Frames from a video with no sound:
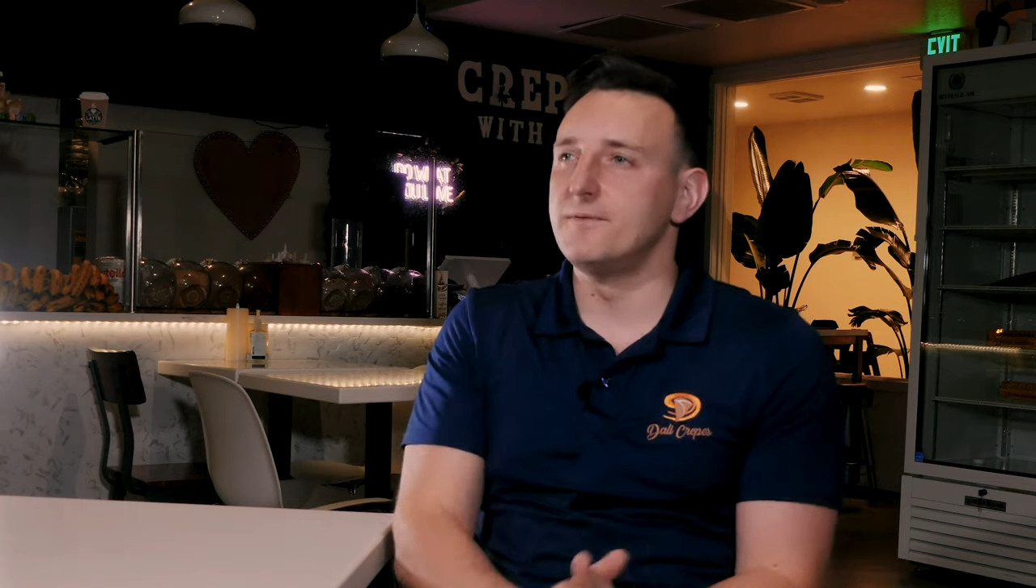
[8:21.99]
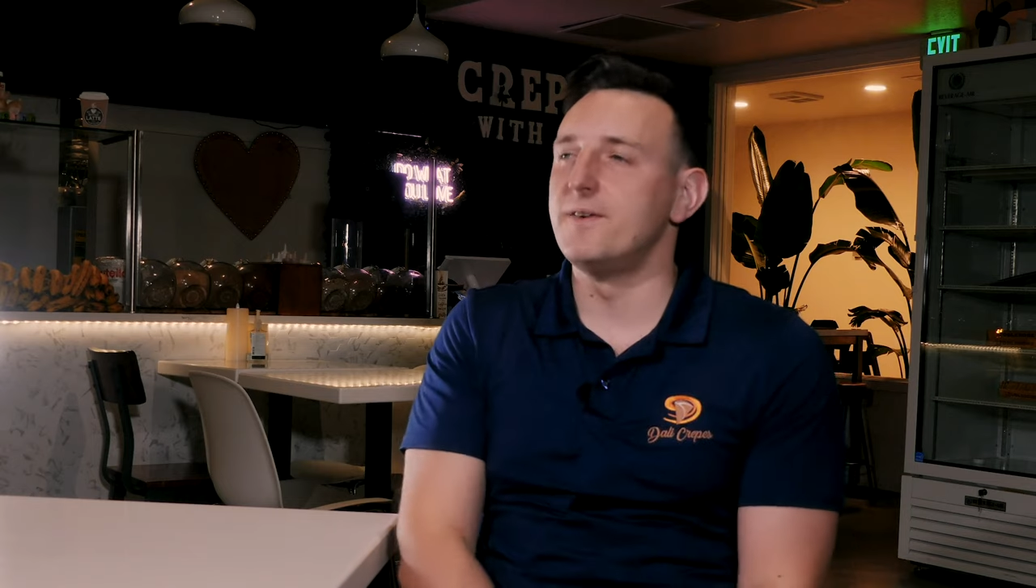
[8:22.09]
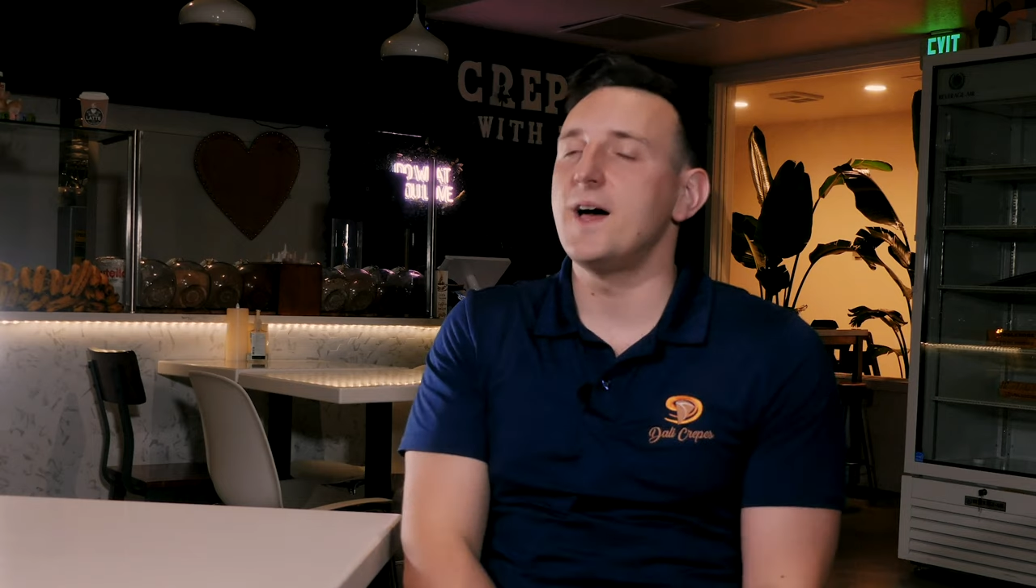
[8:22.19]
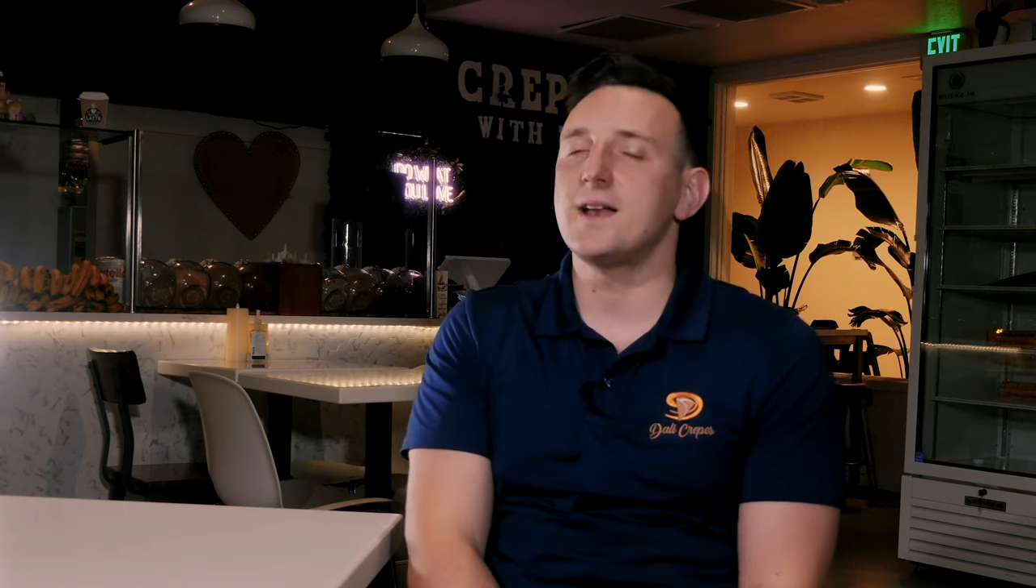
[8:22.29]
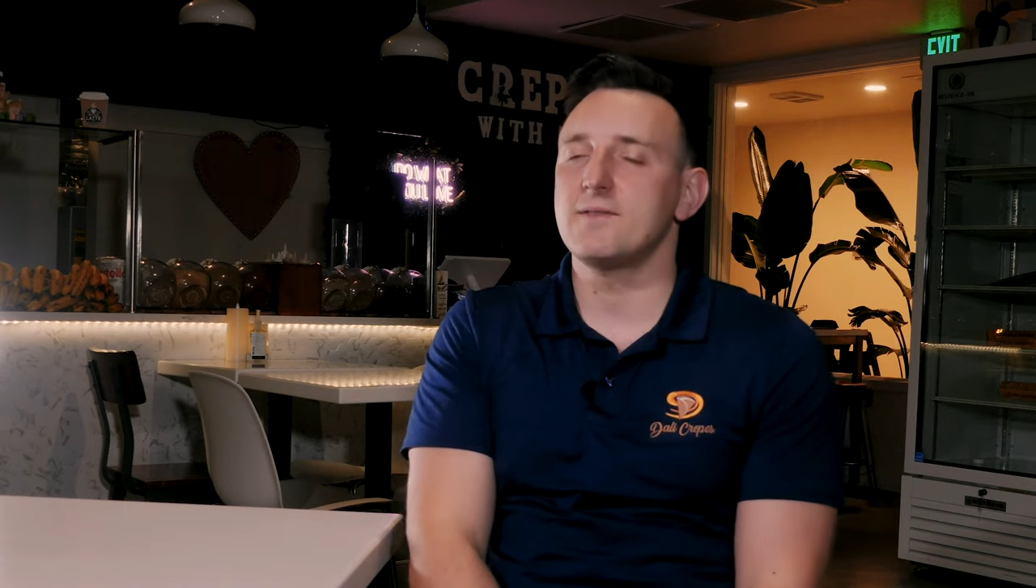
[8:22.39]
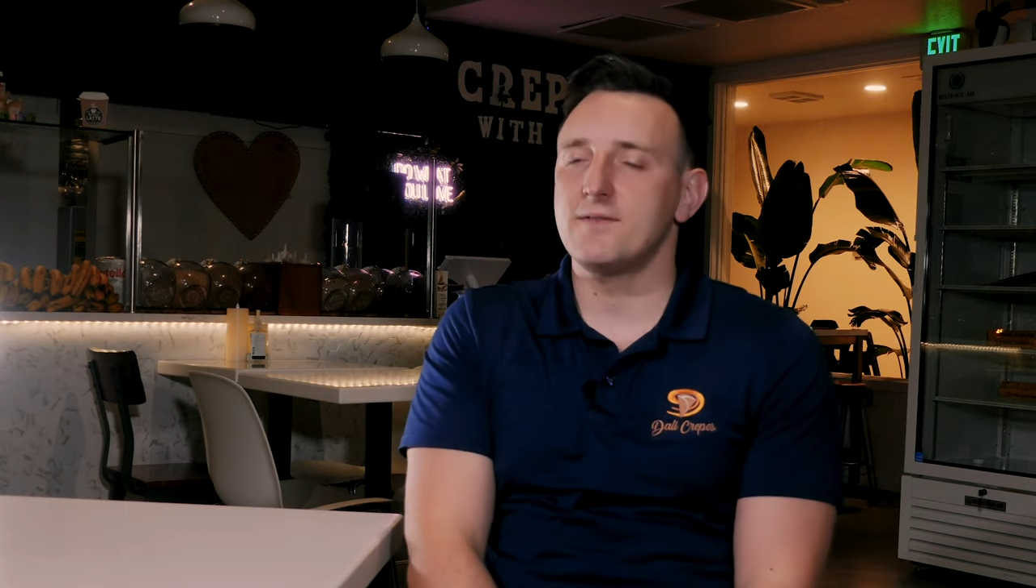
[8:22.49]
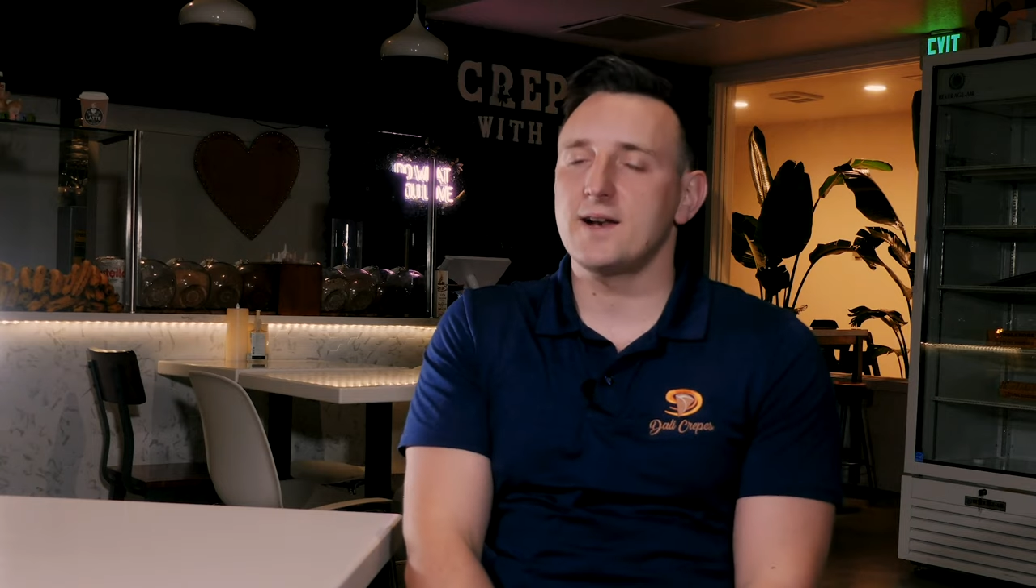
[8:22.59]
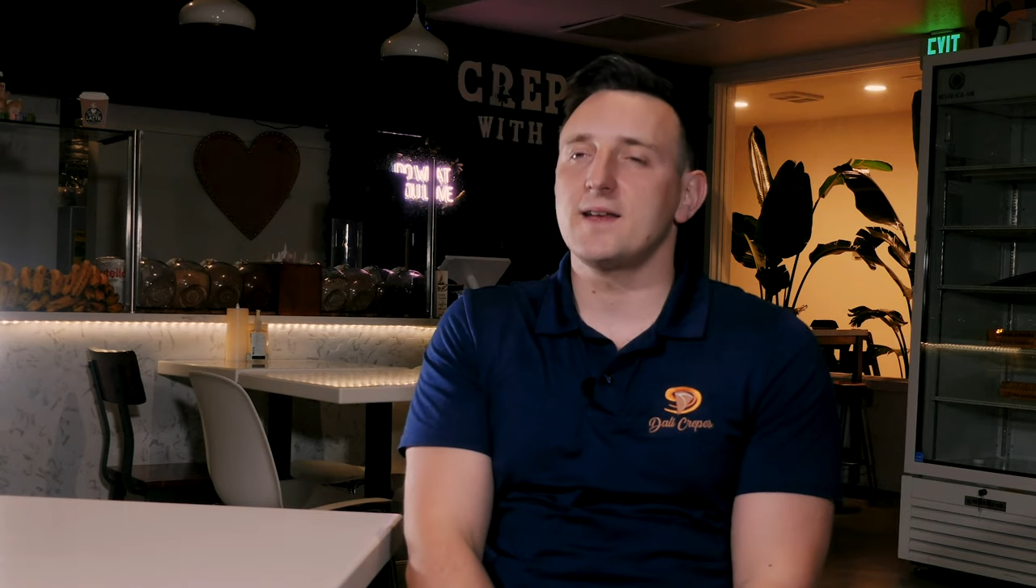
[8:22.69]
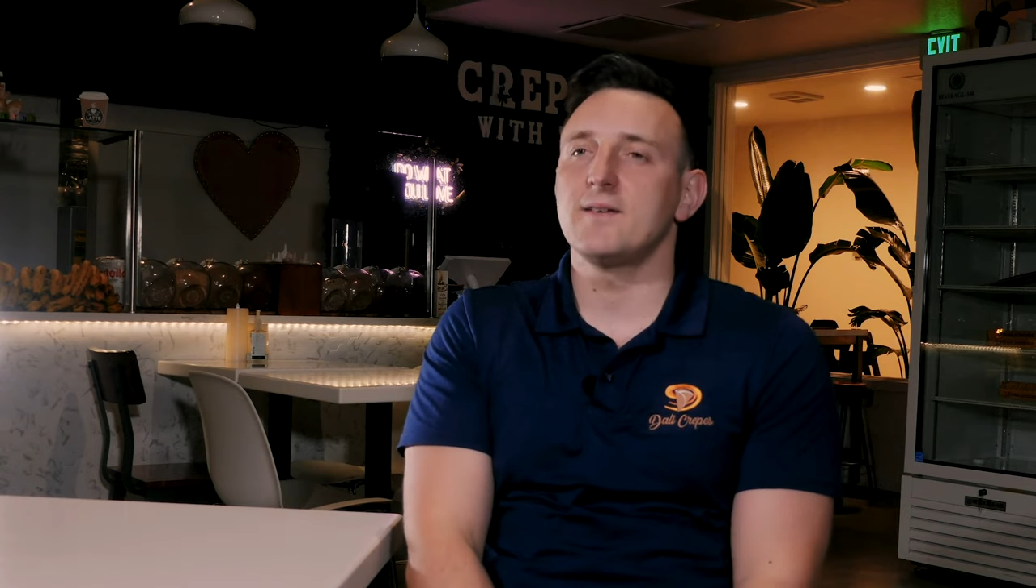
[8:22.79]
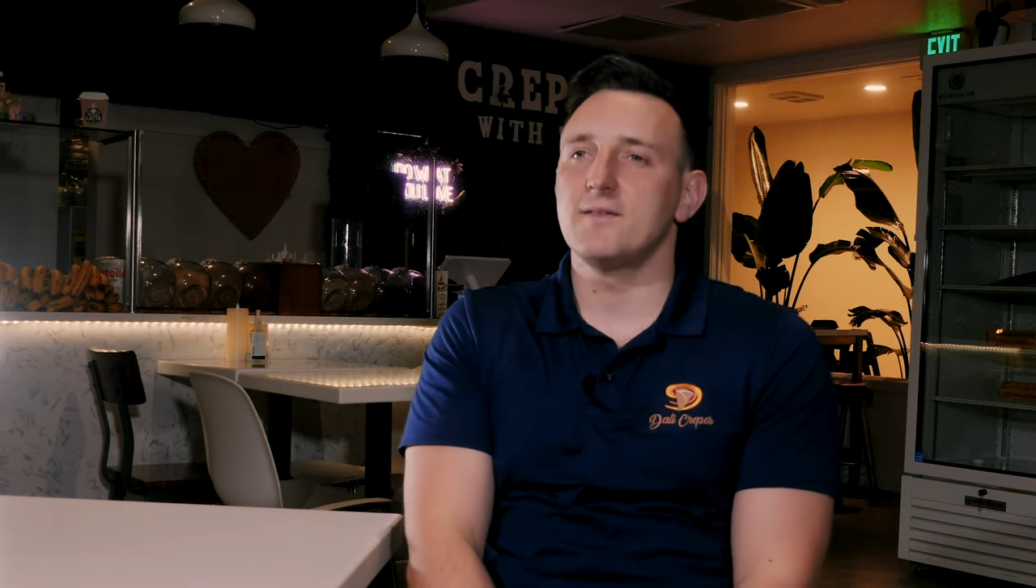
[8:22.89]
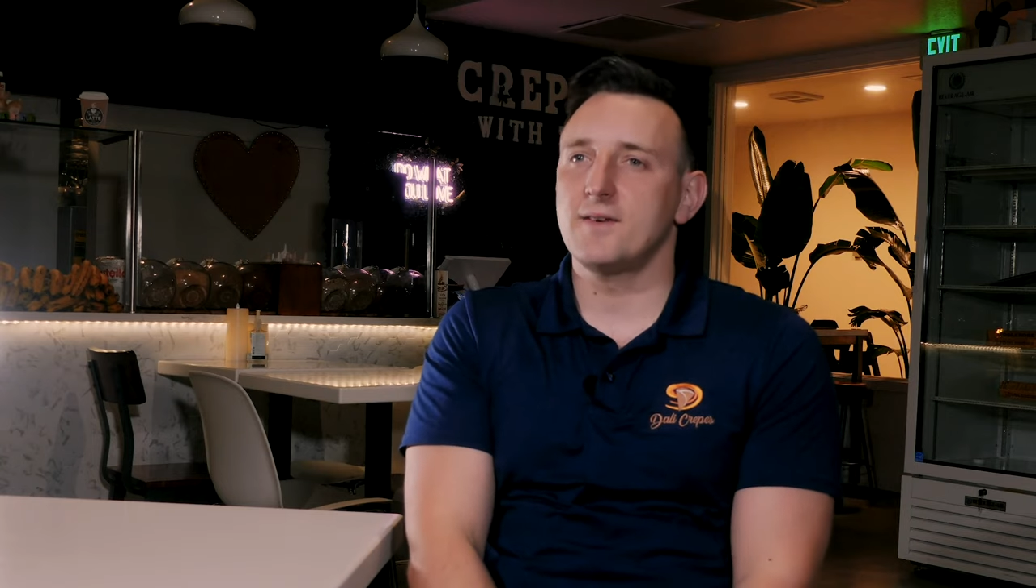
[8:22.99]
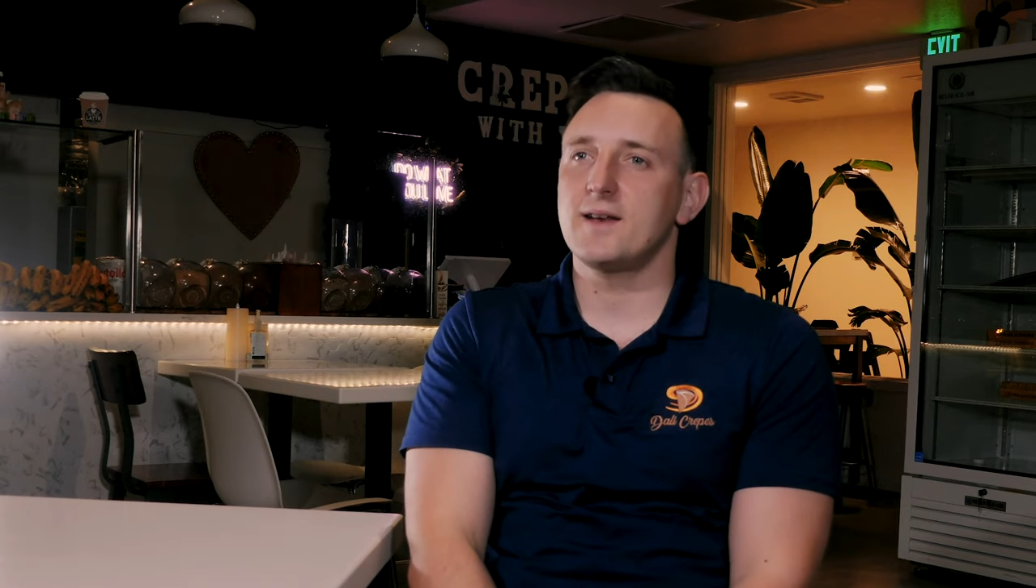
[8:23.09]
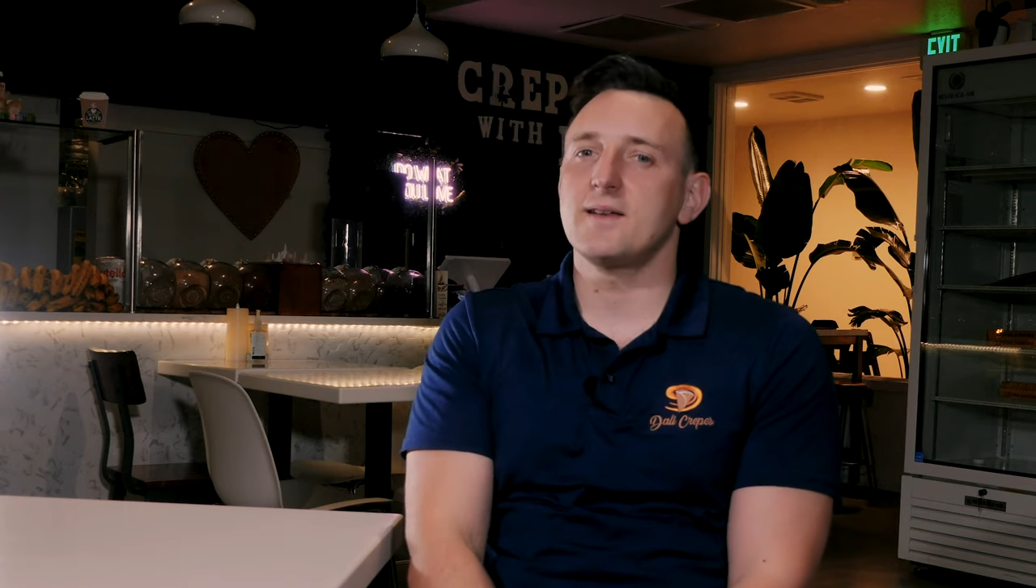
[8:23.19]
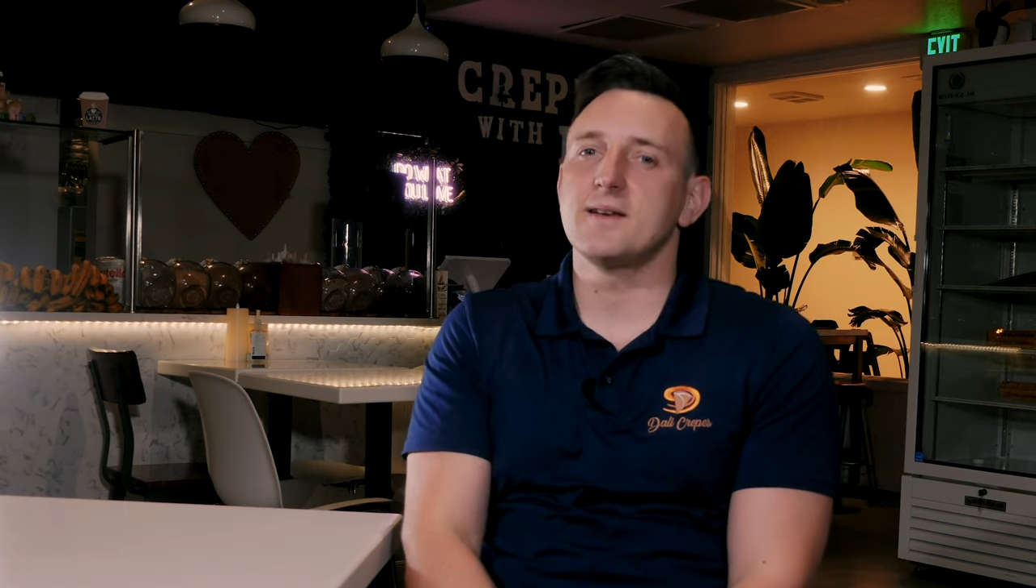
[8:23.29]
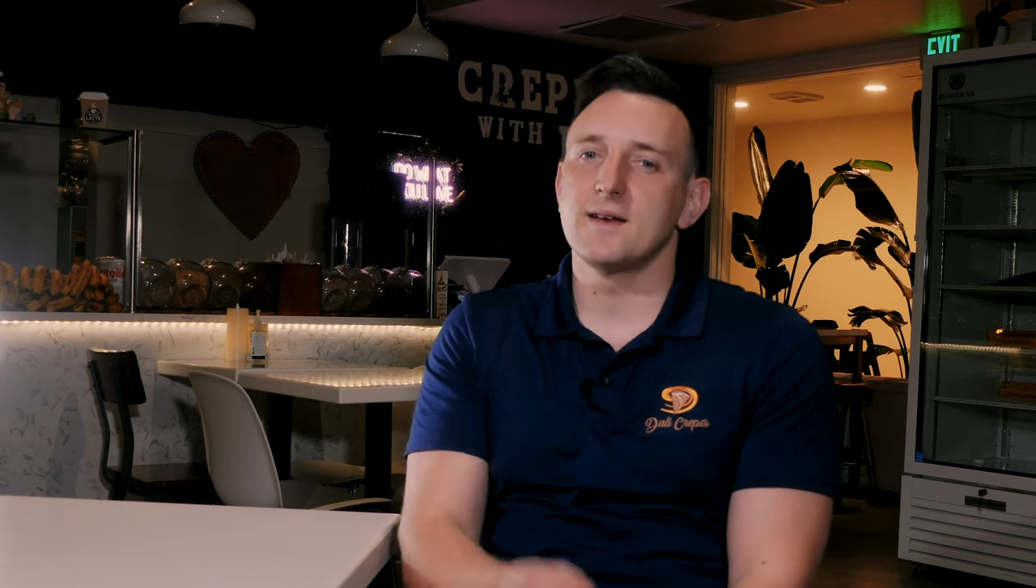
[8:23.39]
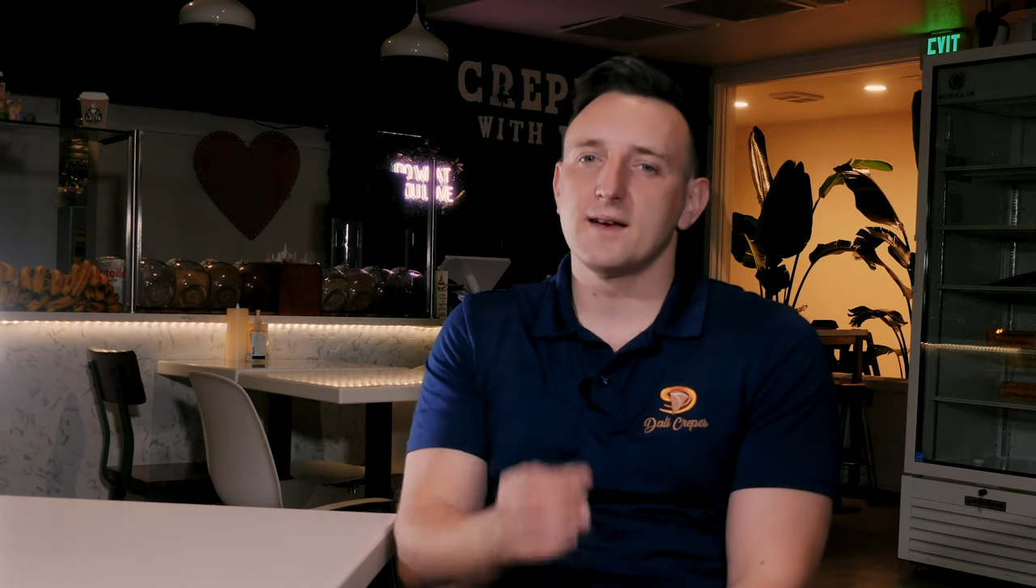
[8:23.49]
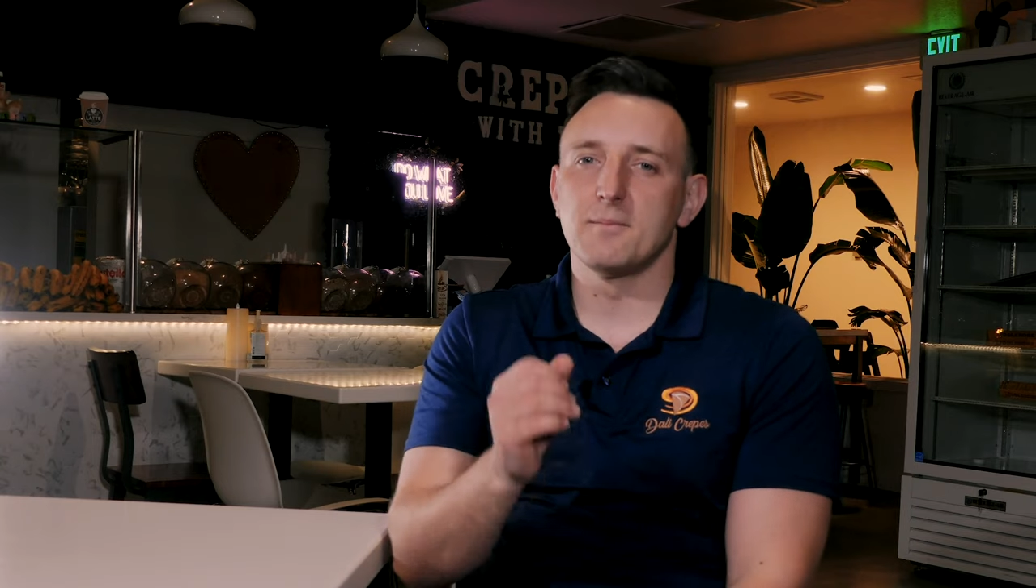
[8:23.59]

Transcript: very, very, very